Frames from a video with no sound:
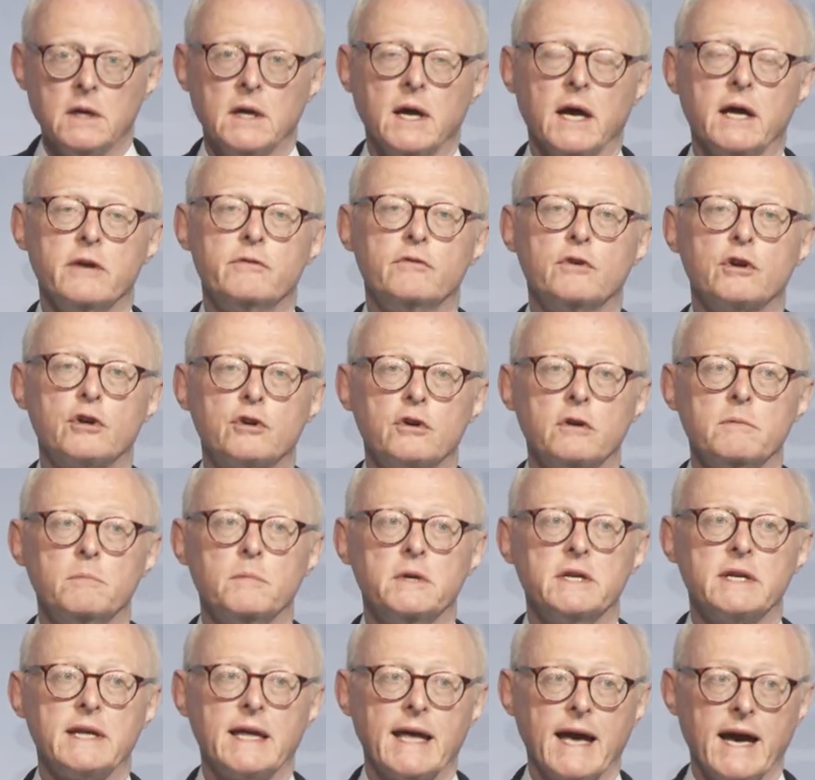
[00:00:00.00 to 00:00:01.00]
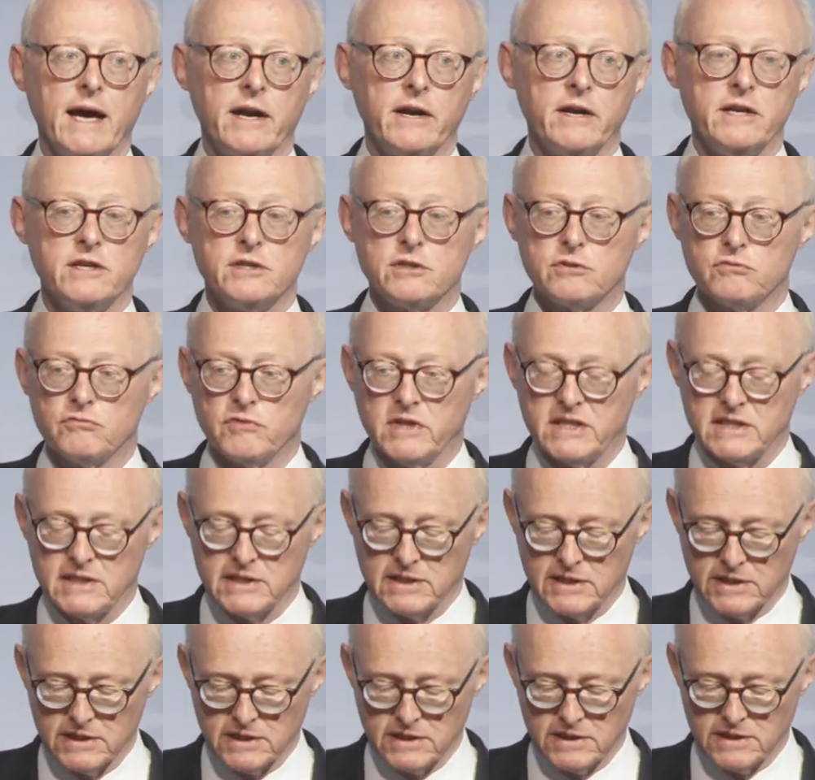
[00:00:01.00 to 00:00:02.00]
And recruitment carries
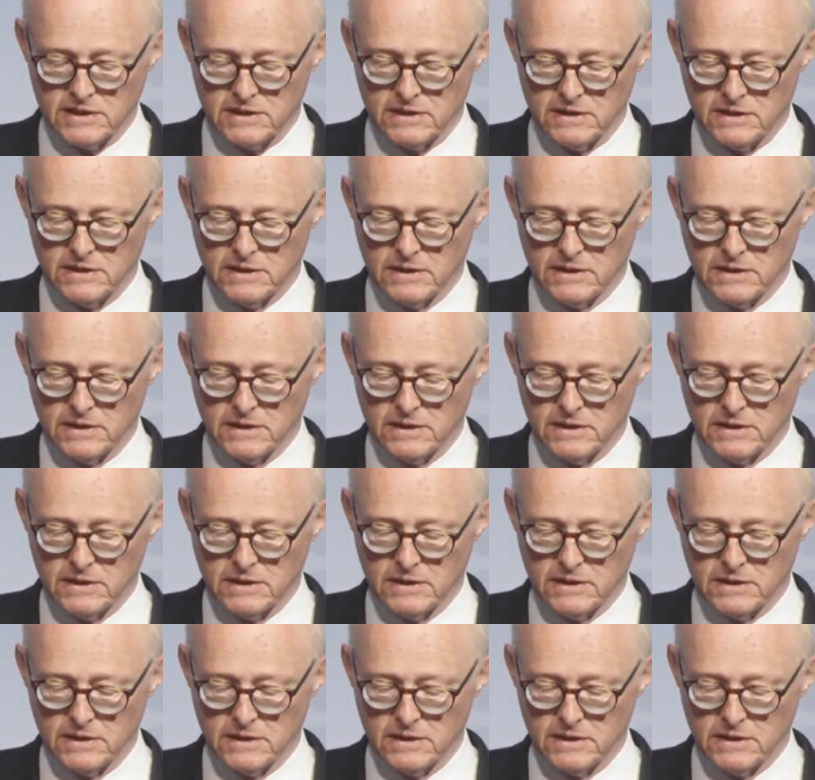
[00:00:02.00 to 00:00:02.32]
risks.